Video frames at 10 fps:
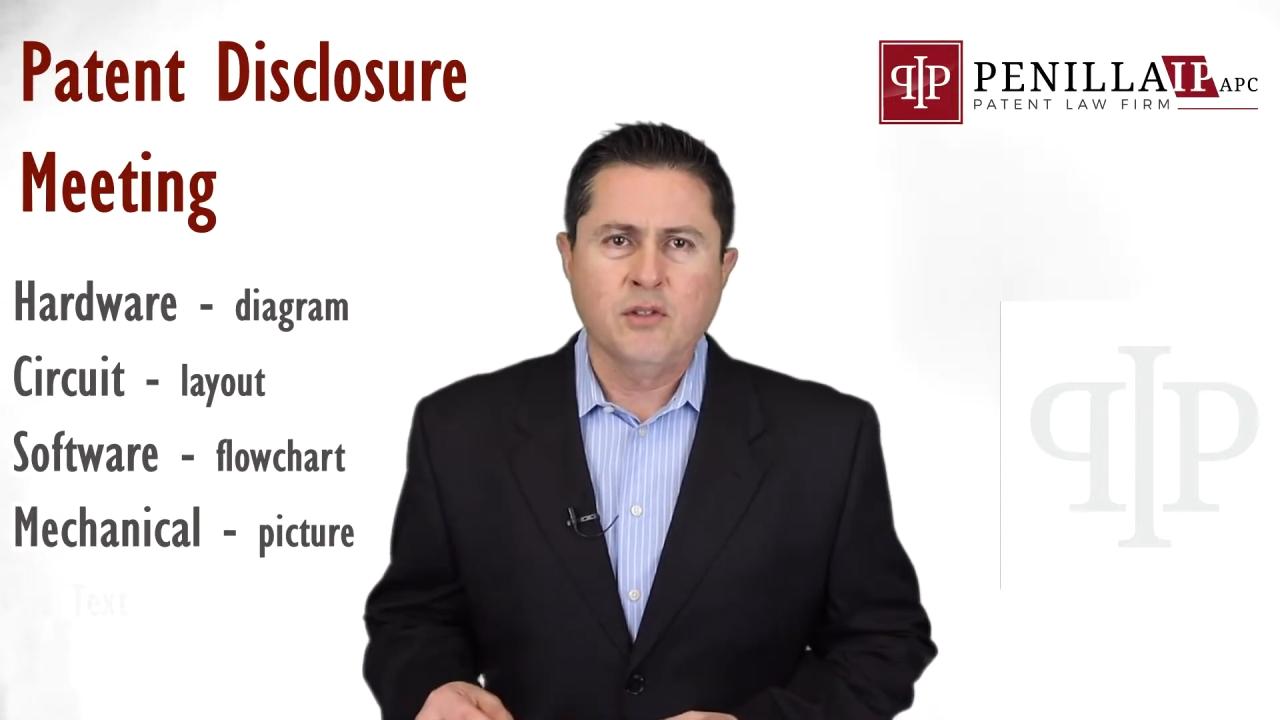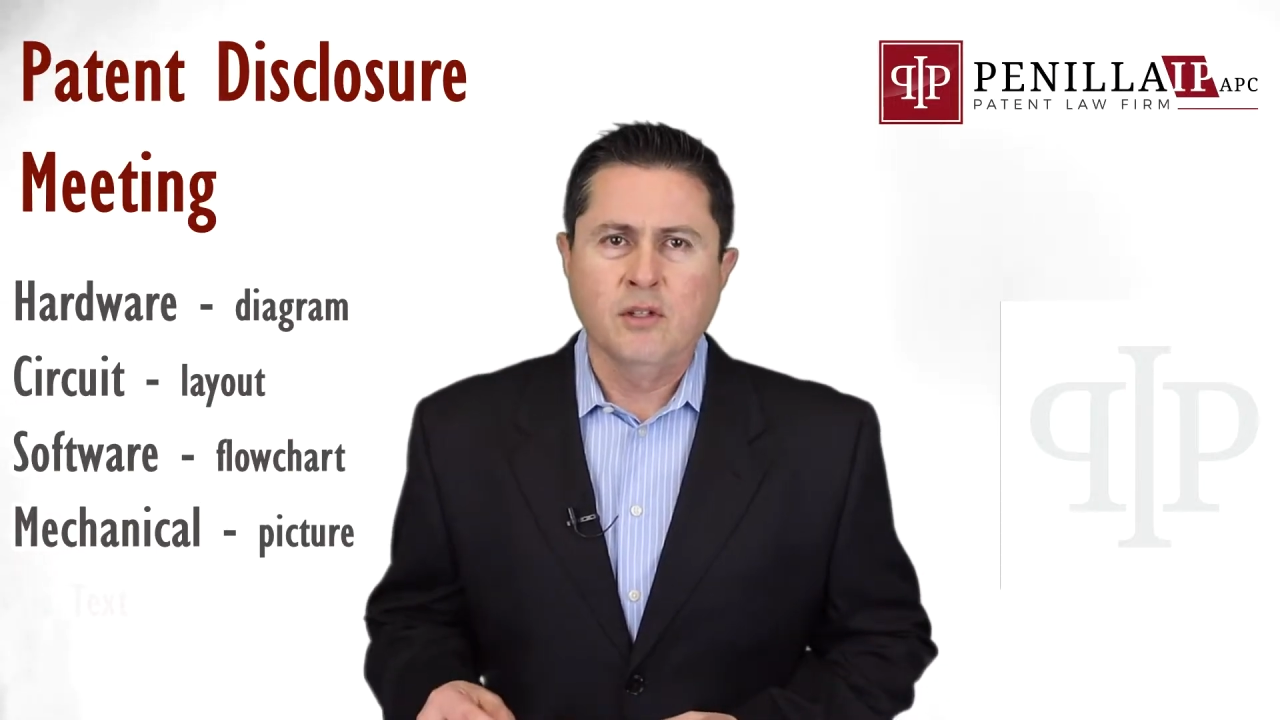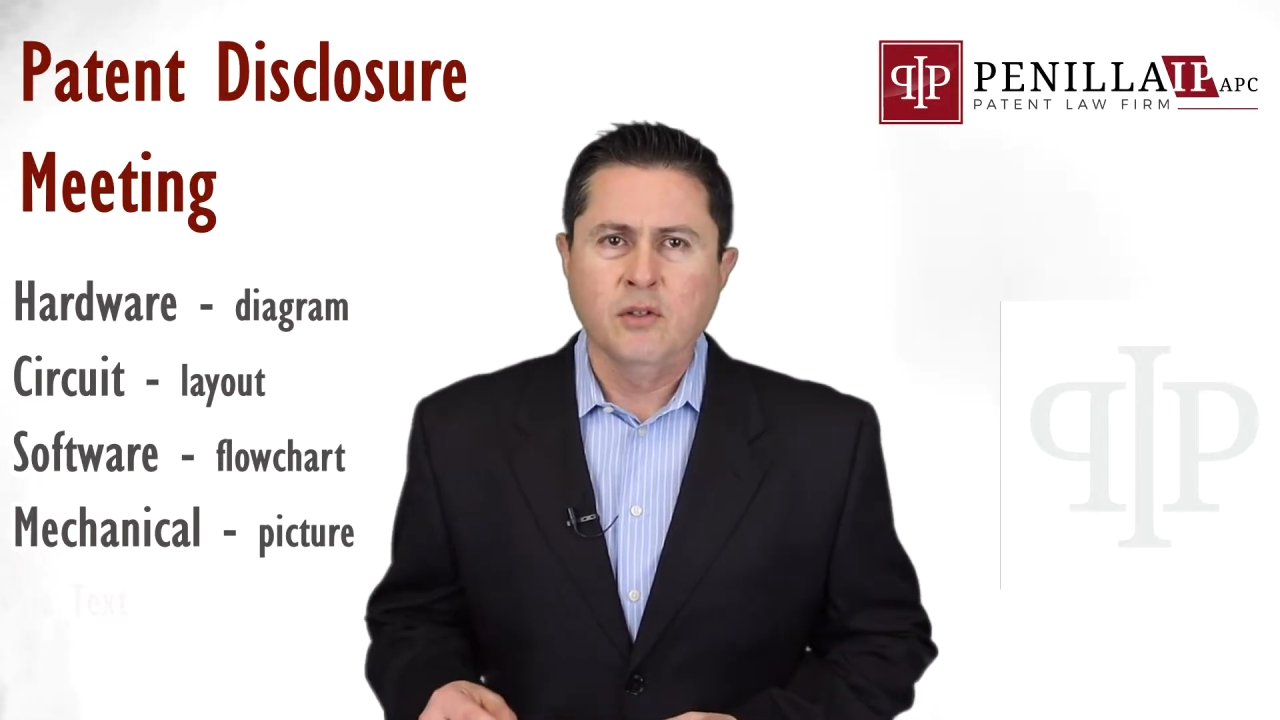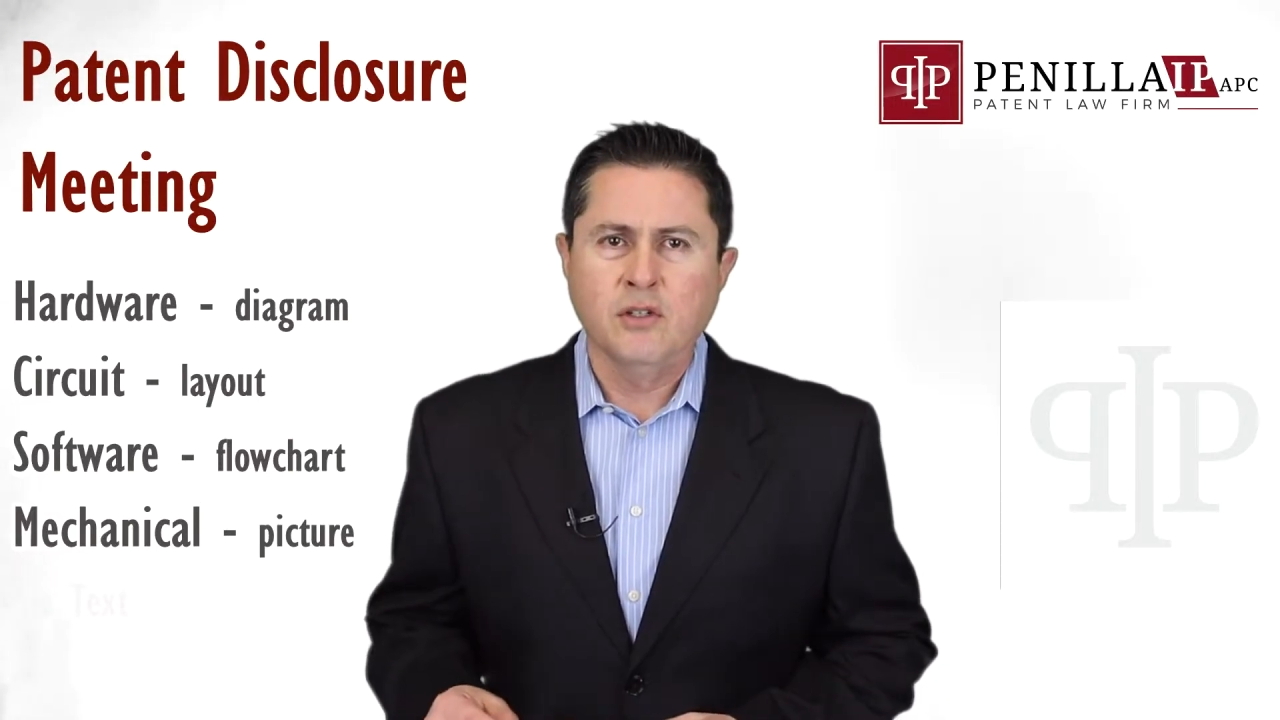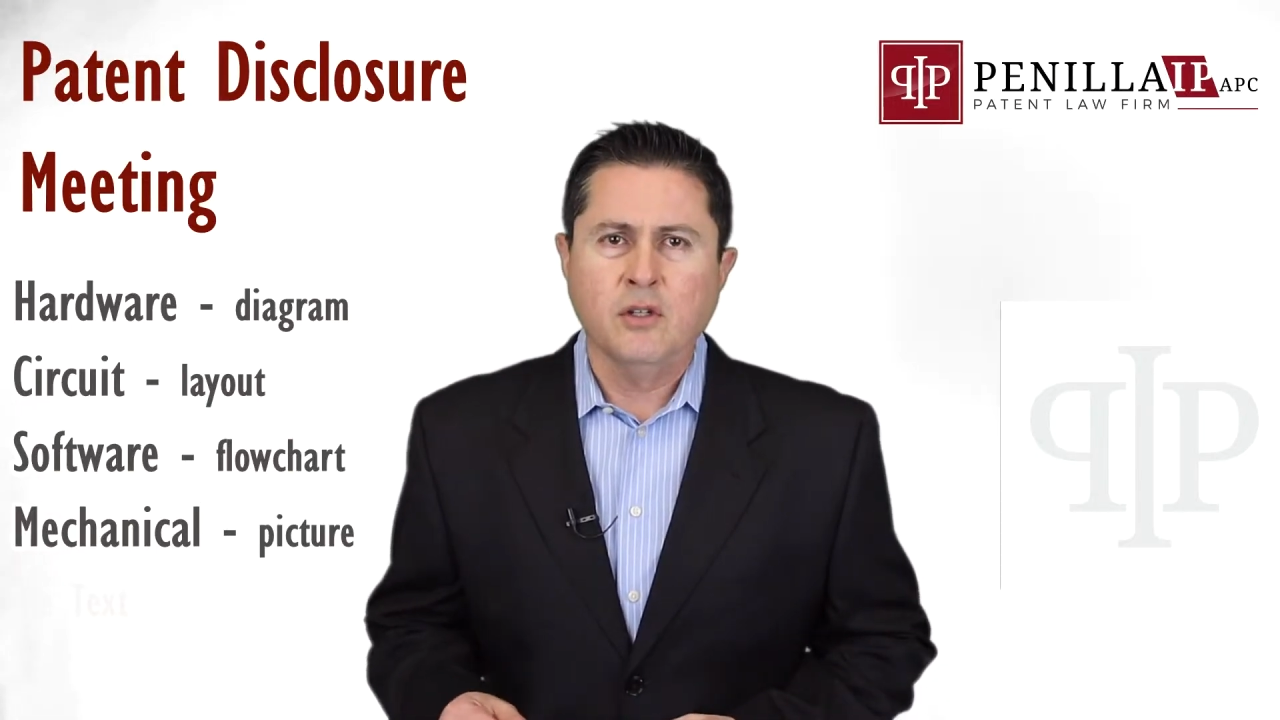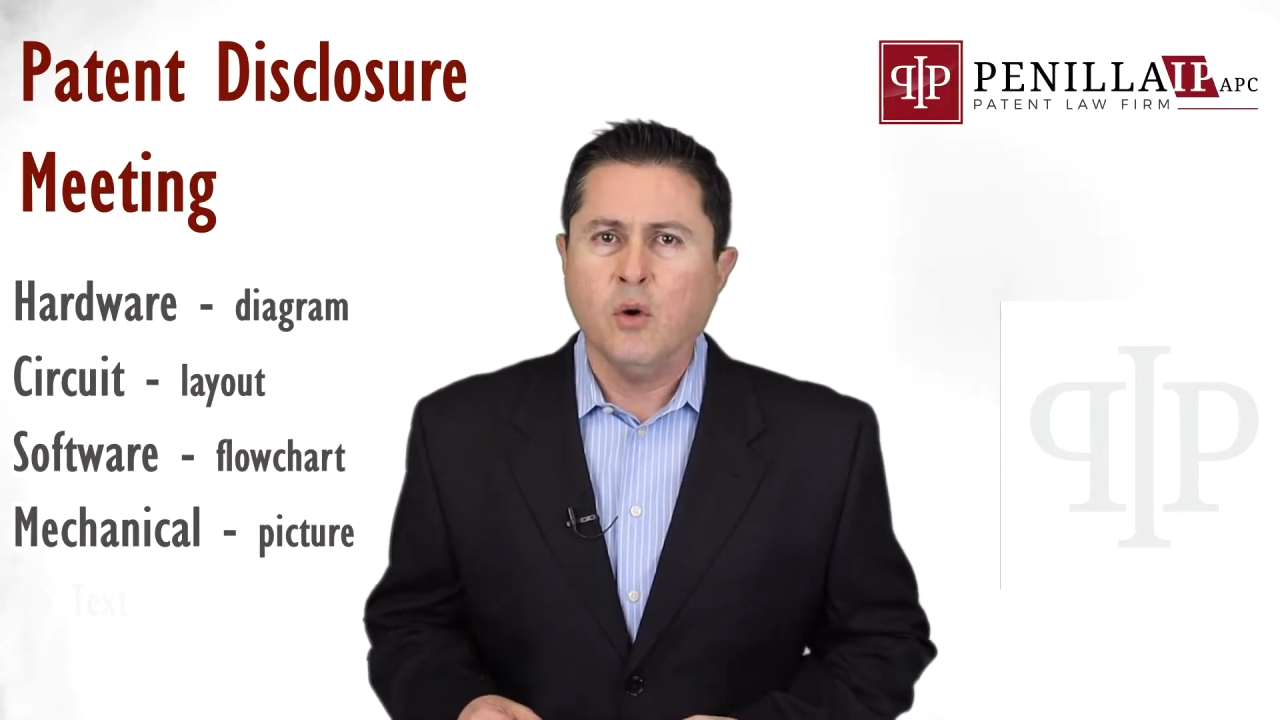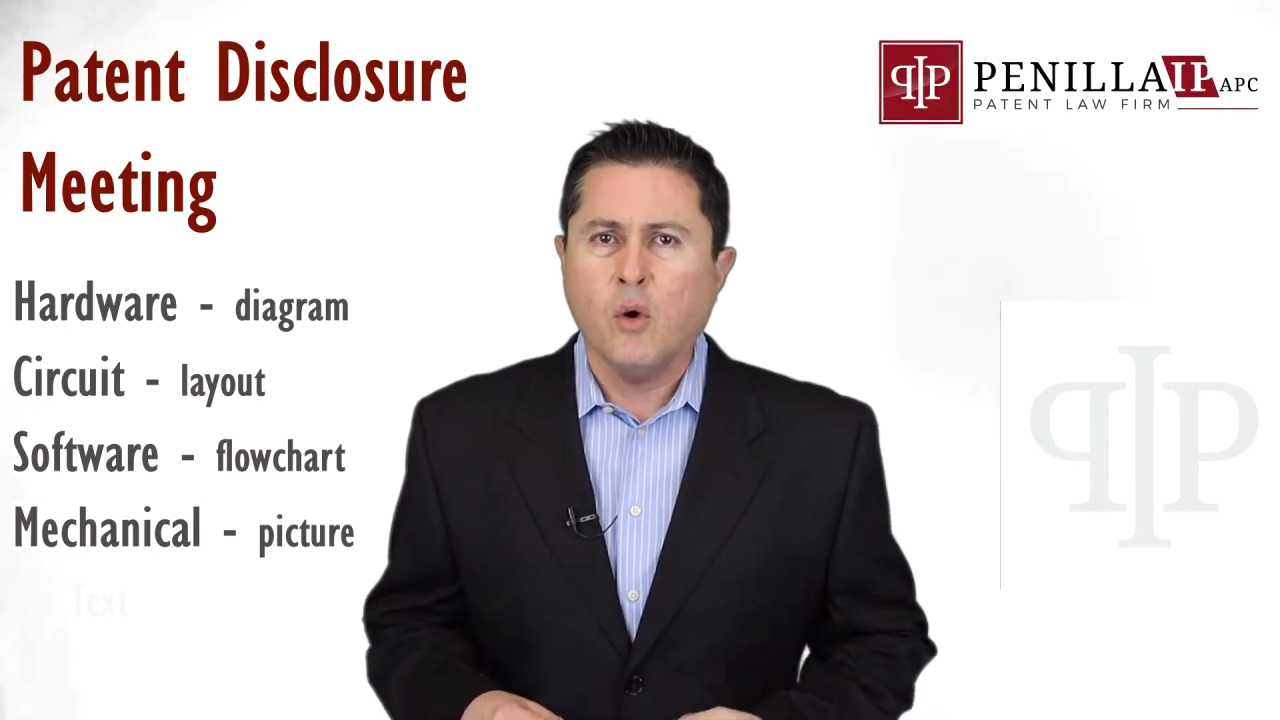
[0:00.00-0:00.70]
solution,